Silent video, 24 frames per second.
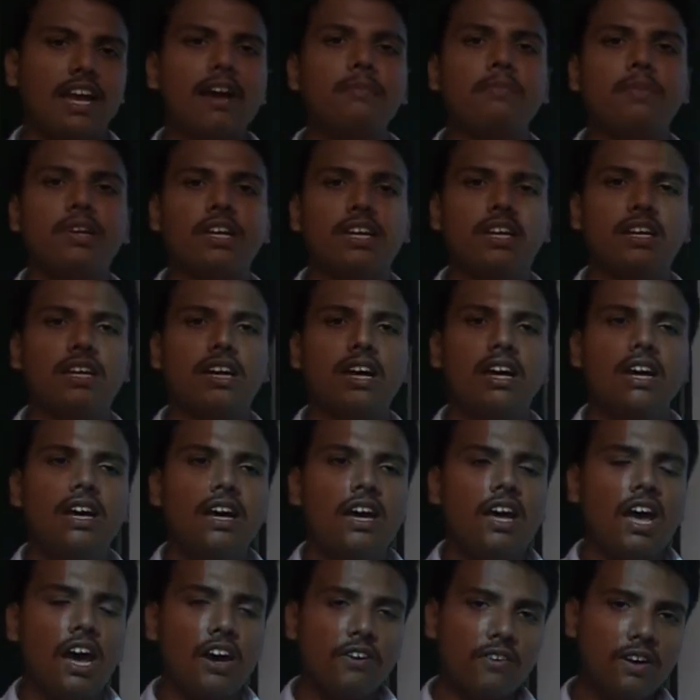happening,
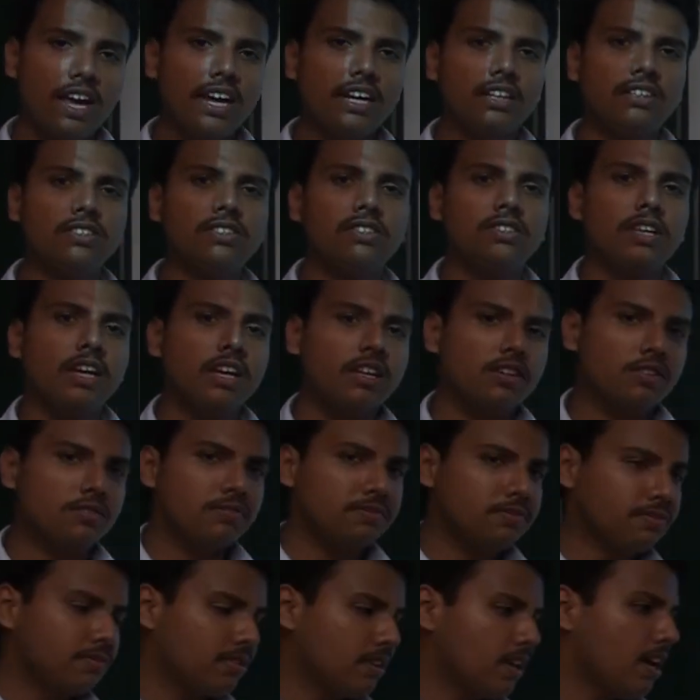I would like to sign off
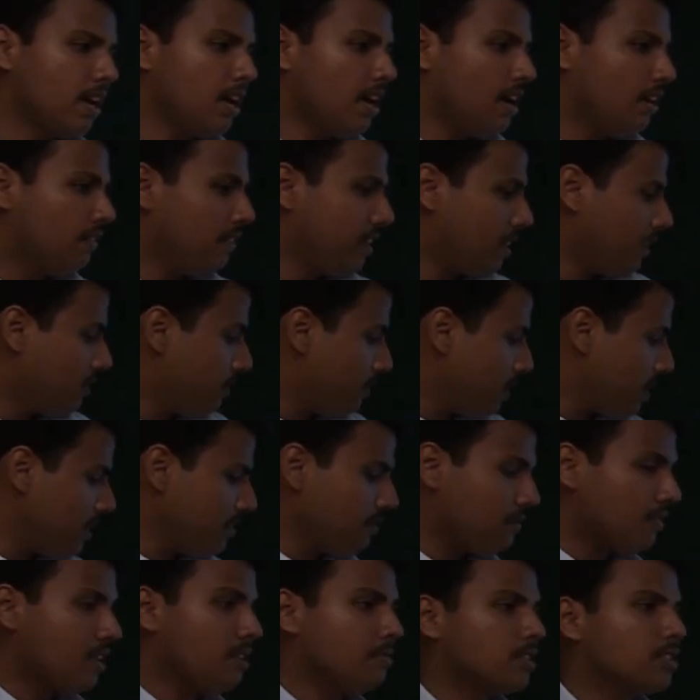with a very
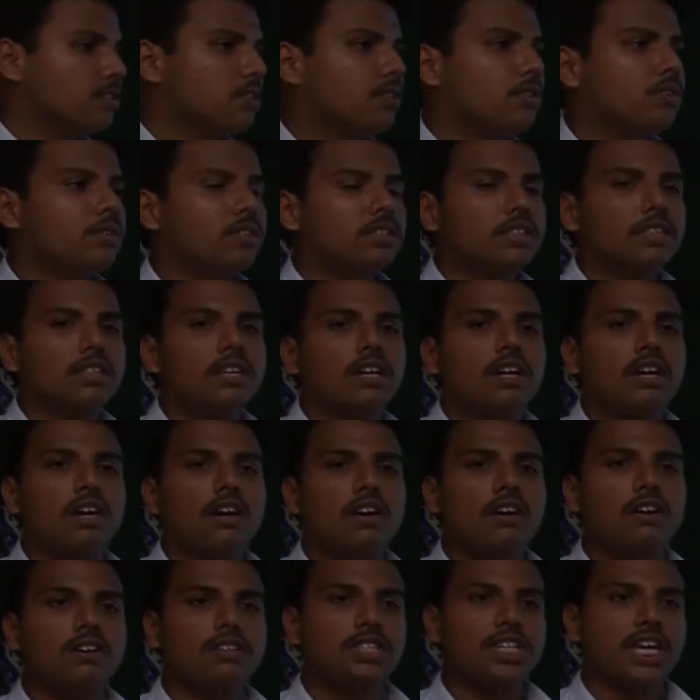famous quote
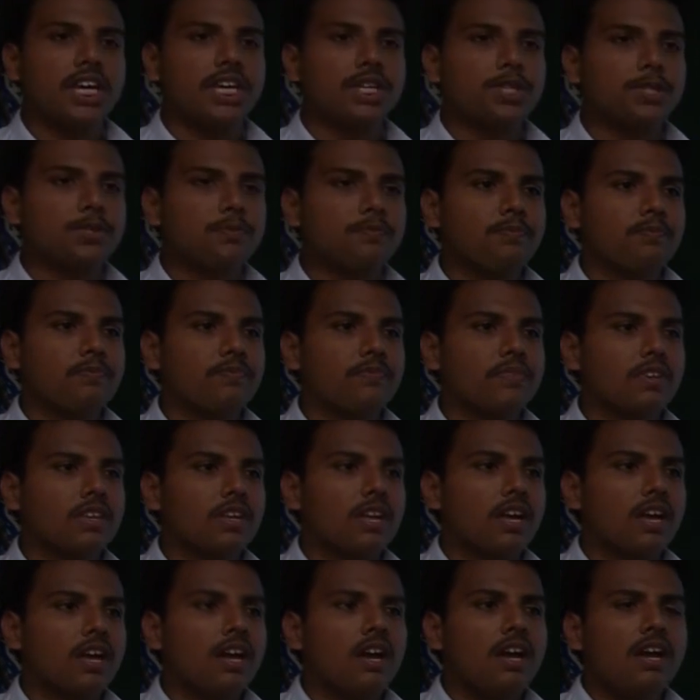on change.
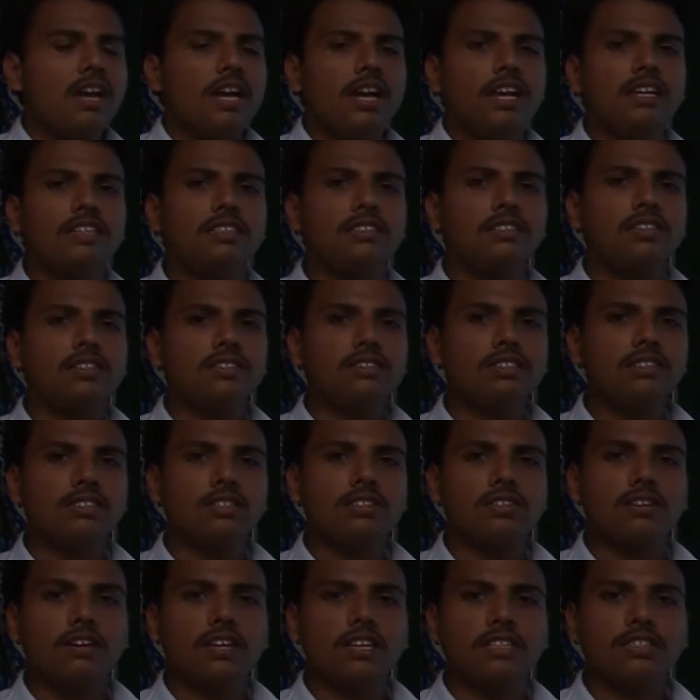It is not the
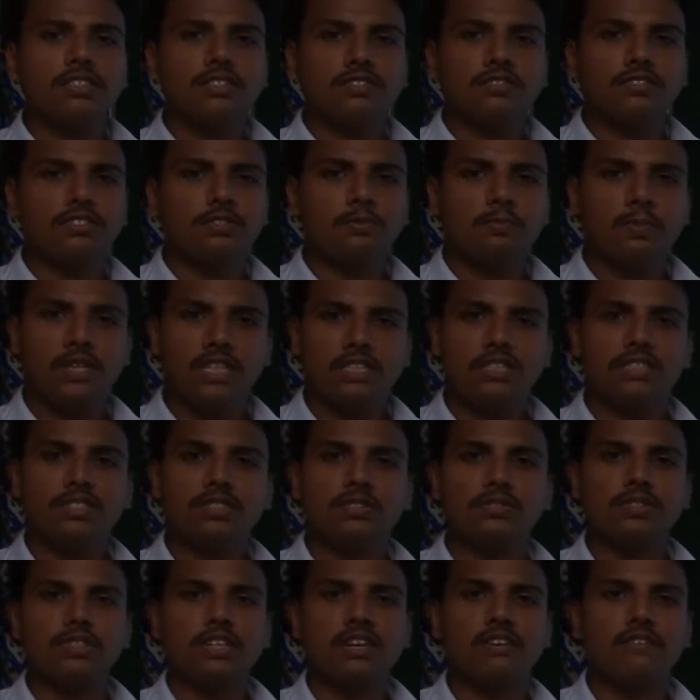strongest of species
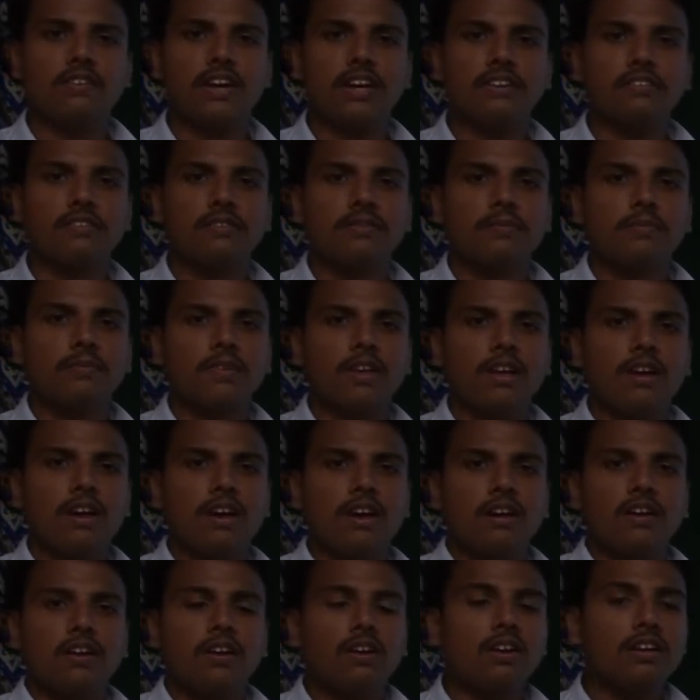to survive,
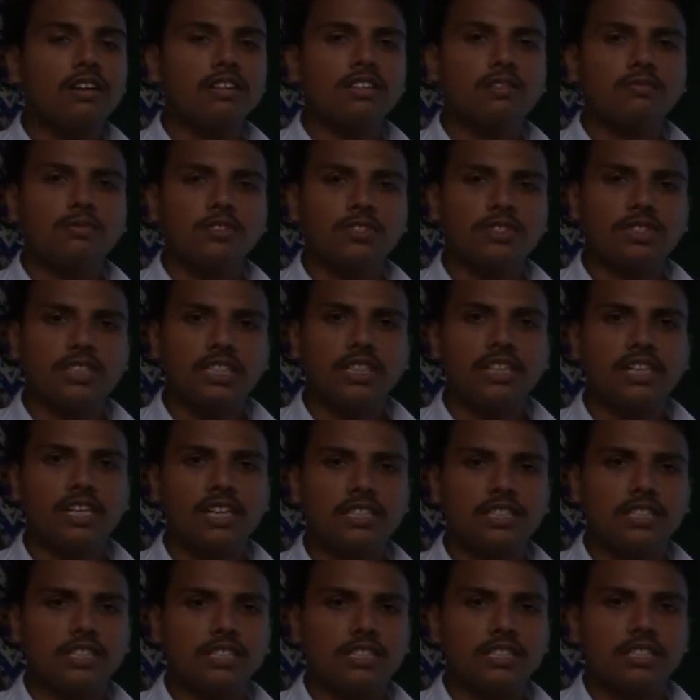nor the most
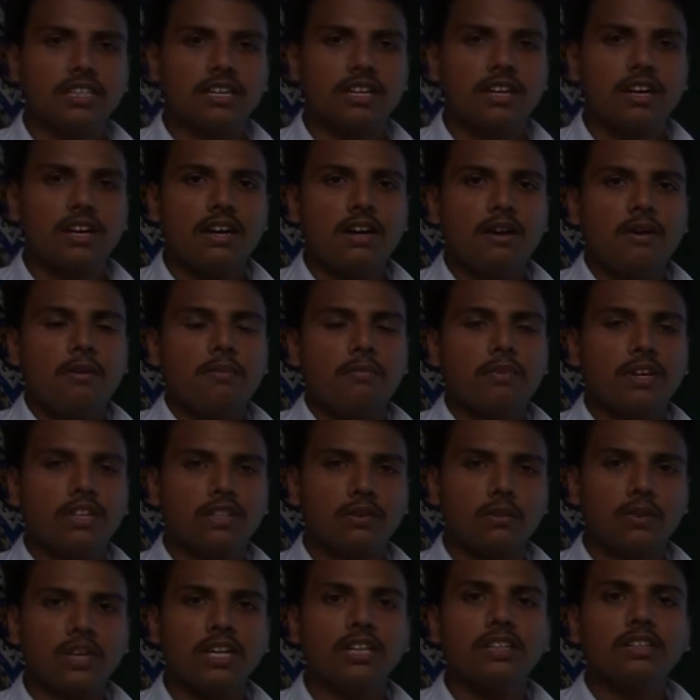intelligent, but
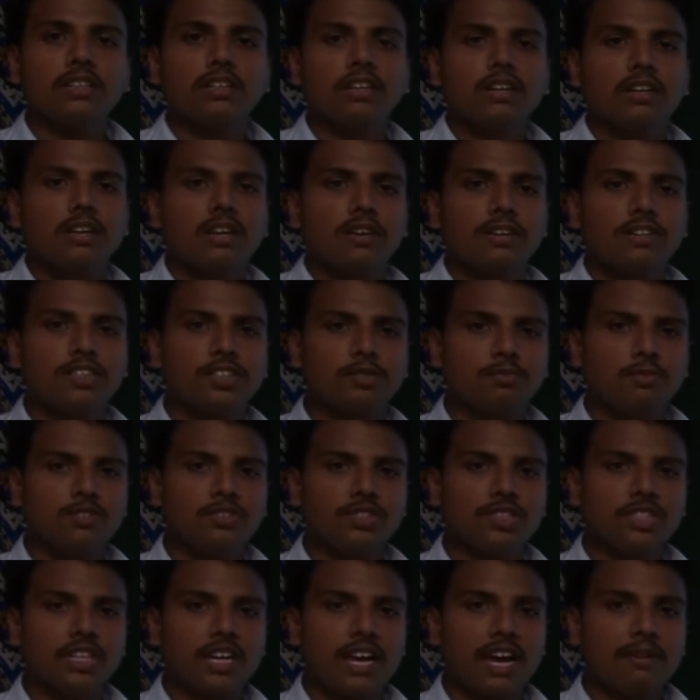the one who is
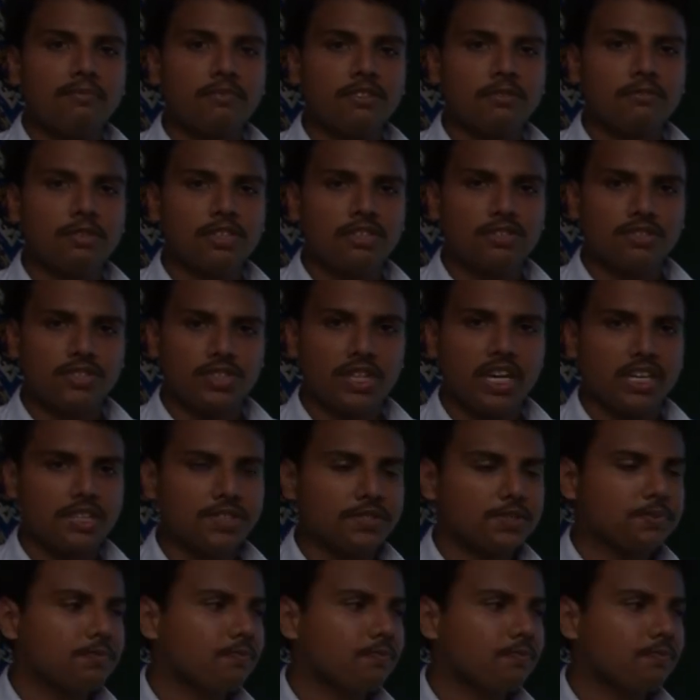most adaptable to change.